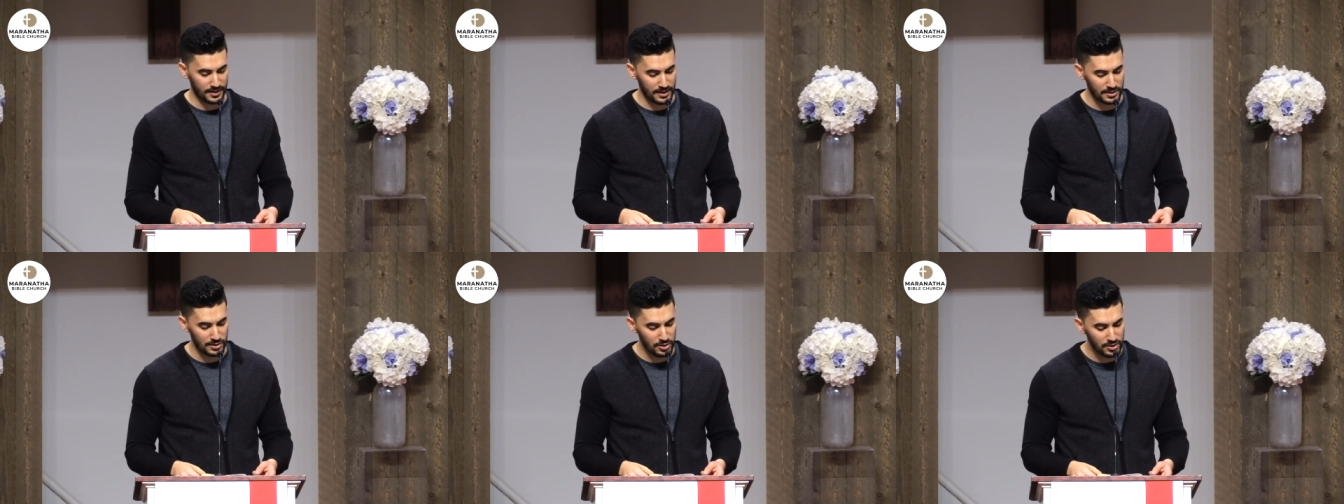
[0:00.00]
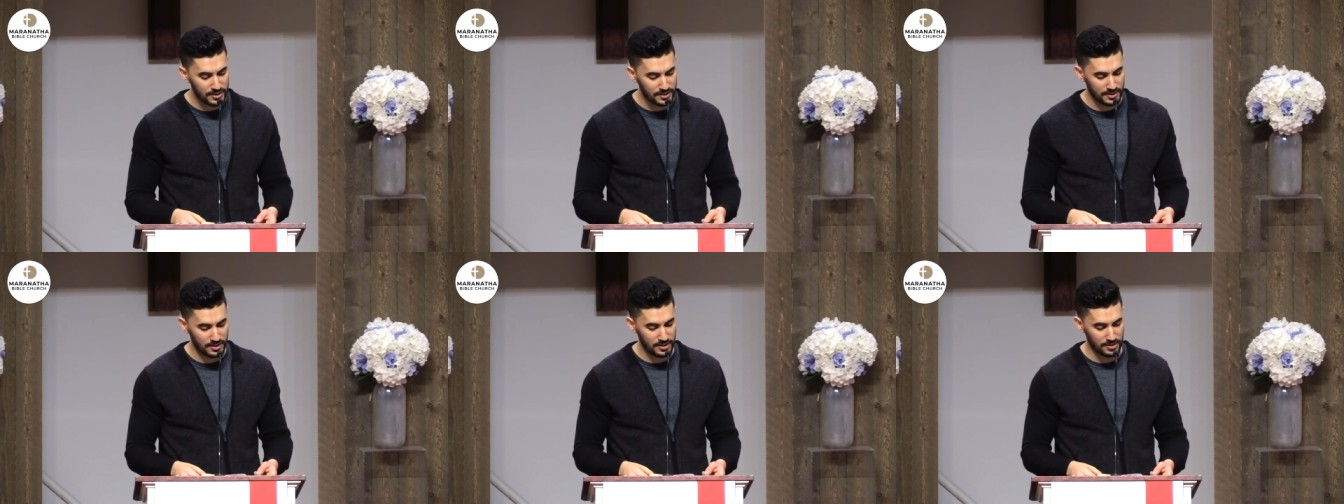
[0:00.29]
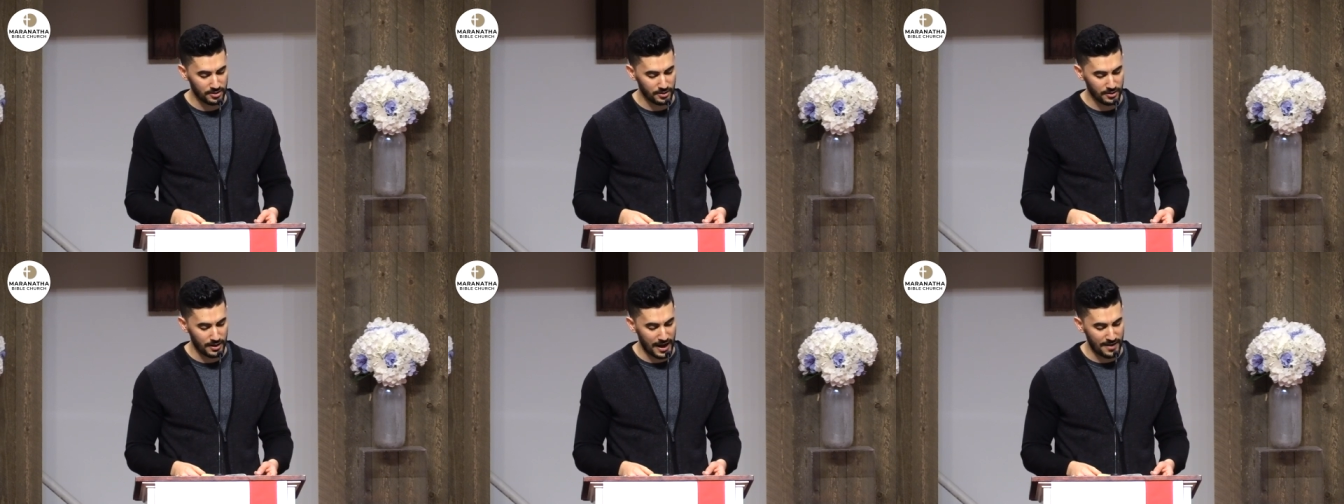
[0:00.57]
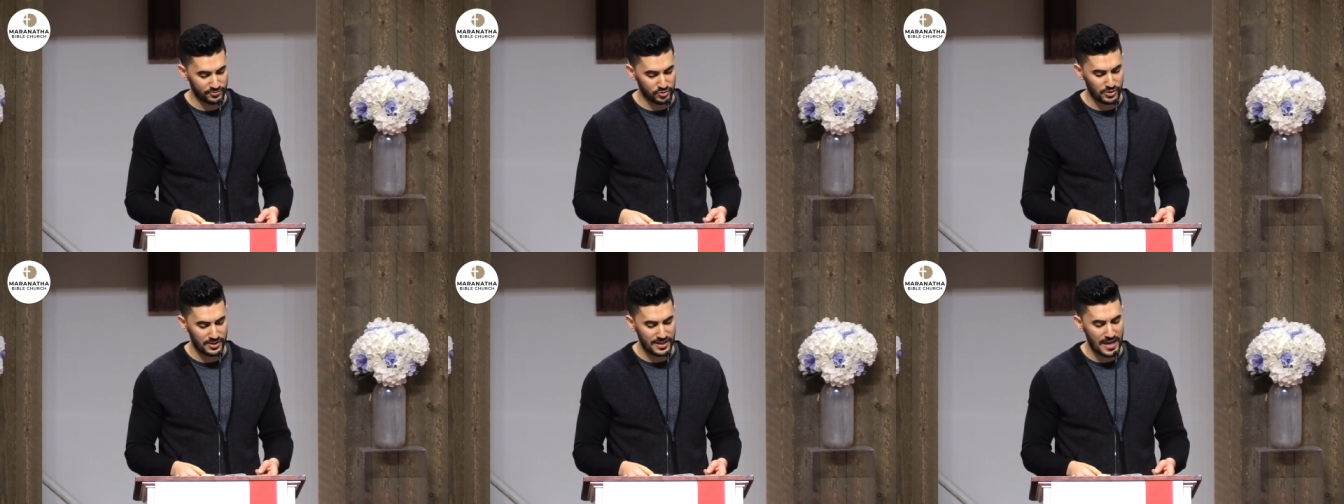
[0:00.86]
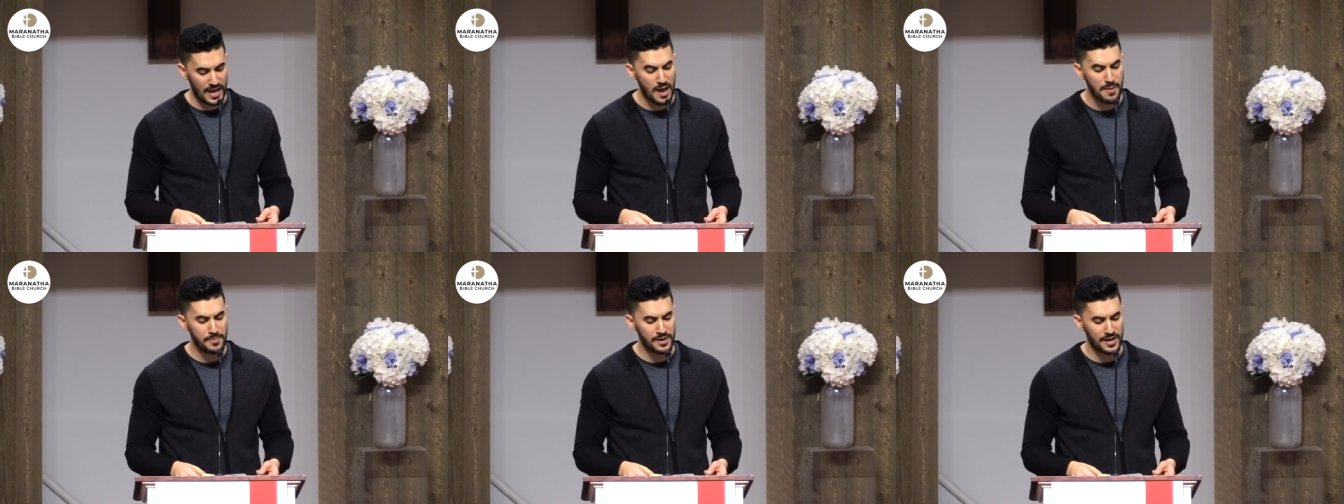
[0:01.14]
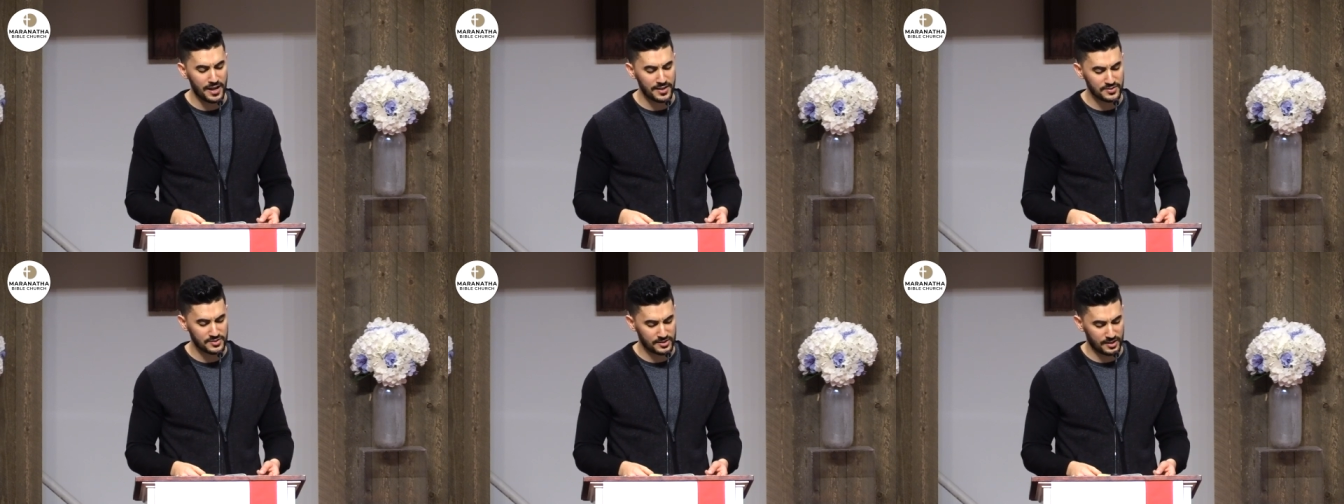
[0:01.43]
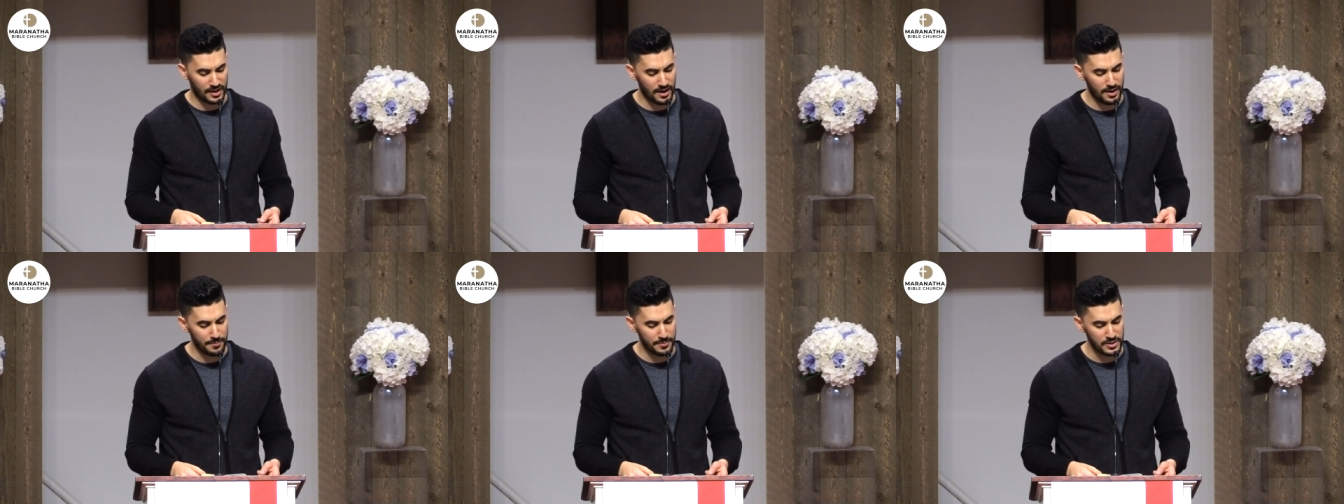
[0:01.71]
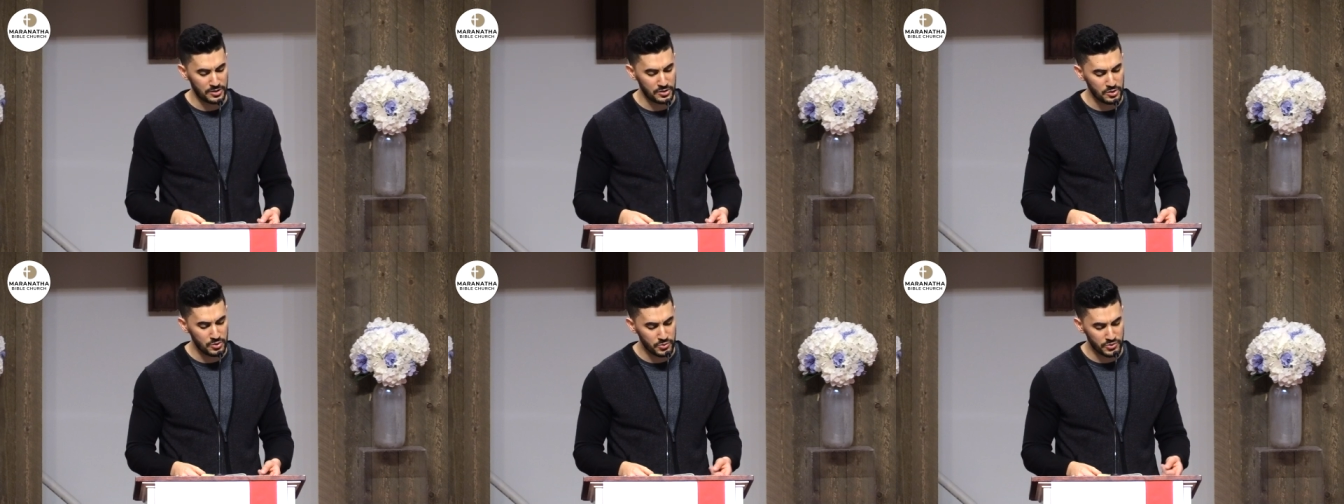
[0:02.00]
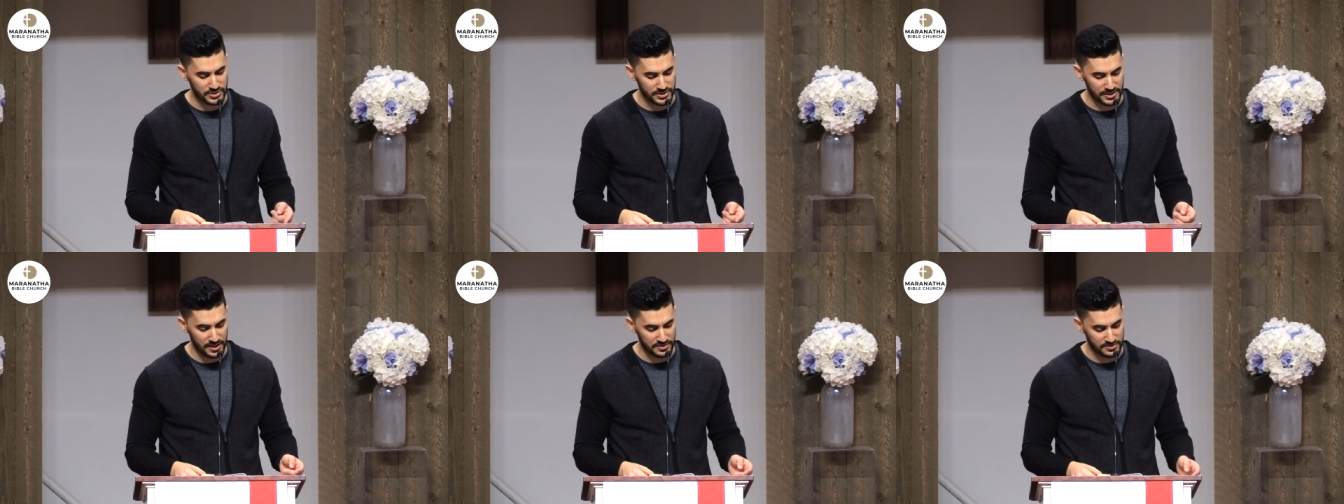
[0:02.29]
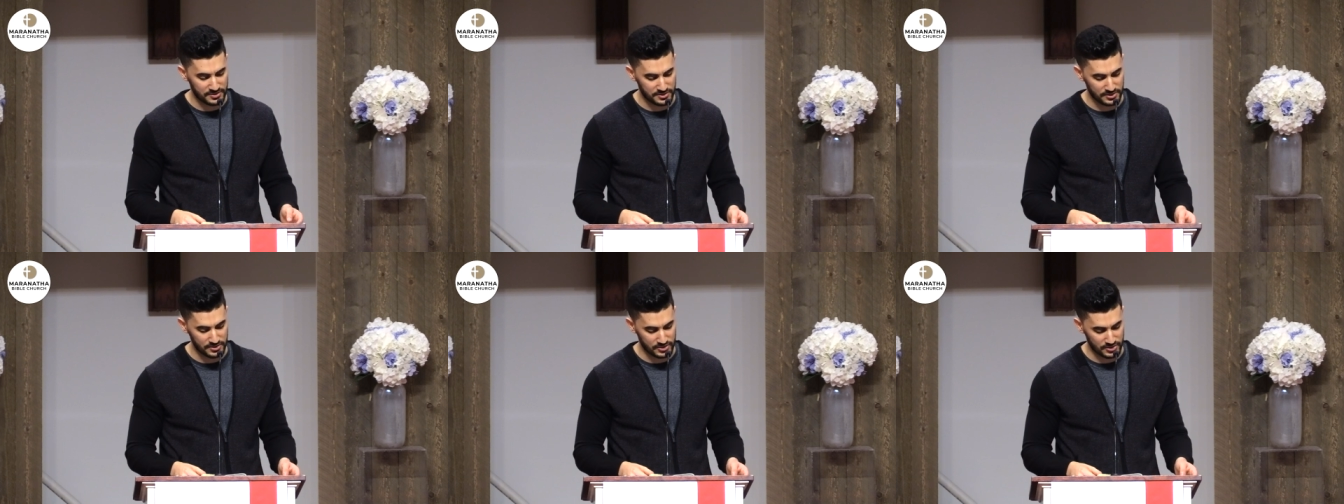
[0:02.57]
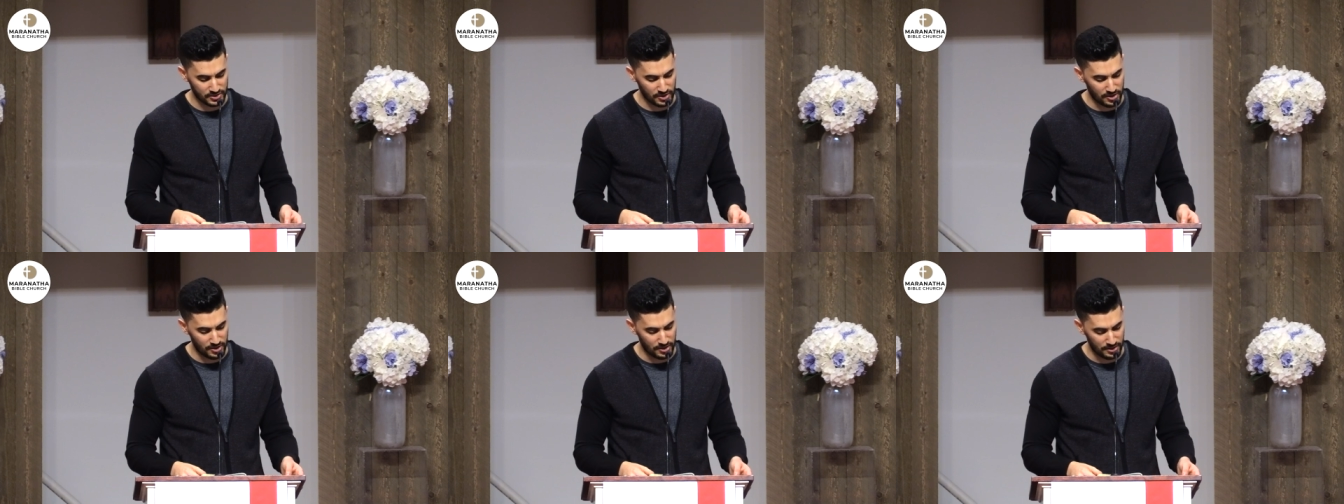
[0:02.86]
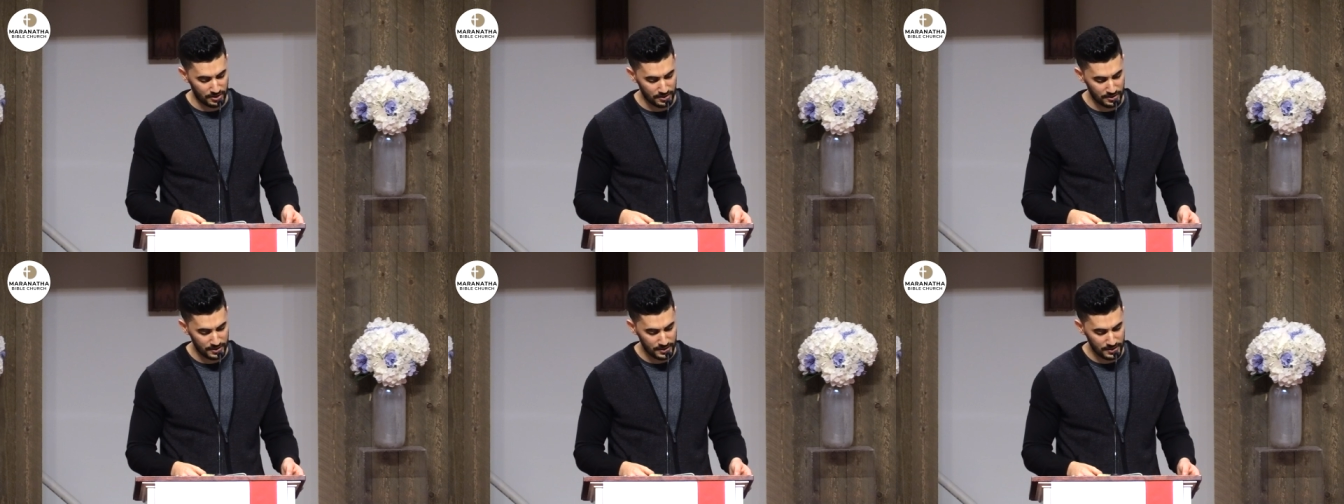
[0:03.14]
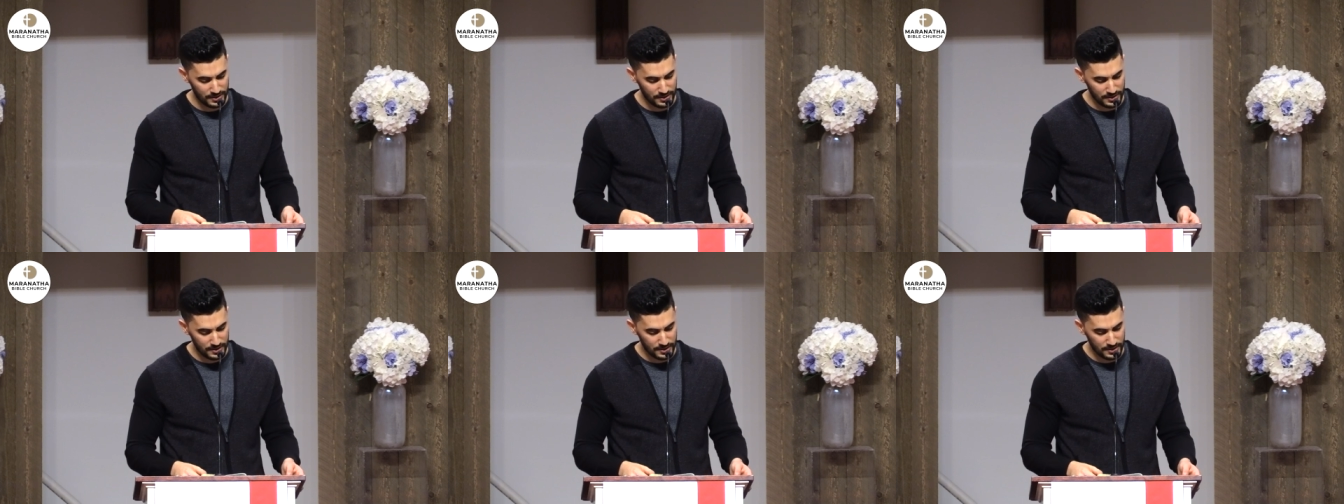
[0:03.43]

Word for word: And look here, after the Ammonites come and news gets to Saul,